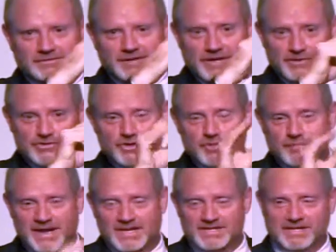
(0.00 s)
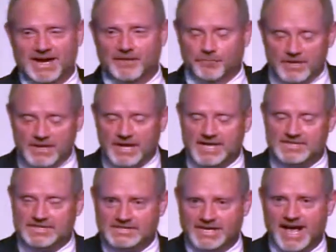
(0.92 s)
And there's 2 minutes, and I realized
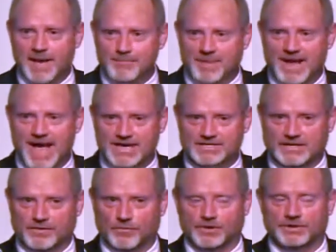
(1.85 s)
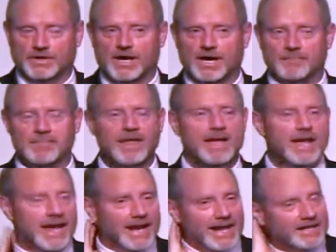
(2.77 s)
this, it happened by accident one time,
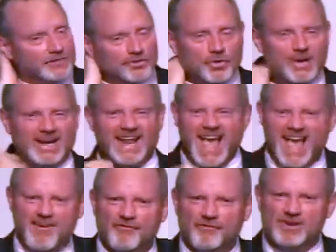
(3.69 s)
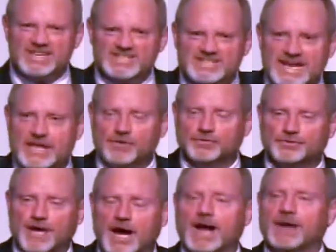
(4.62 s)
and I could do it every single
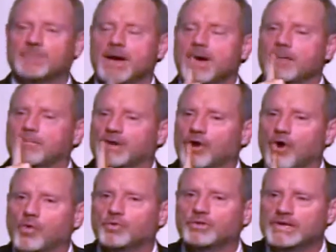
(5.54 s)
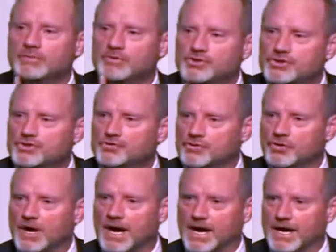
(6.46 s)
time, but only with junior
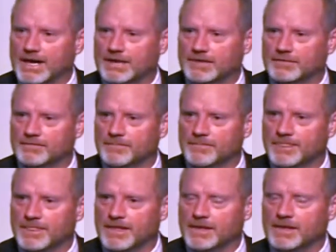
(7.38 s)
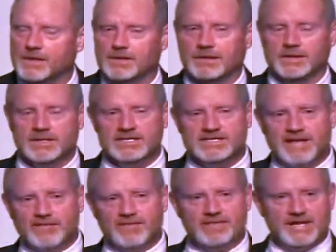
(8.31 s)
high.
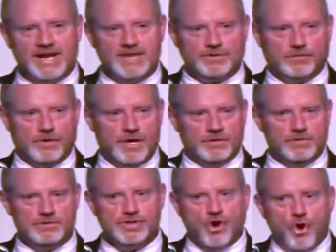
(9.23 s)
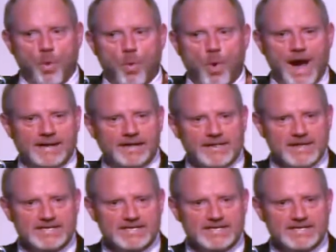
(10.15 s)
Seventh and eighth graders, why do they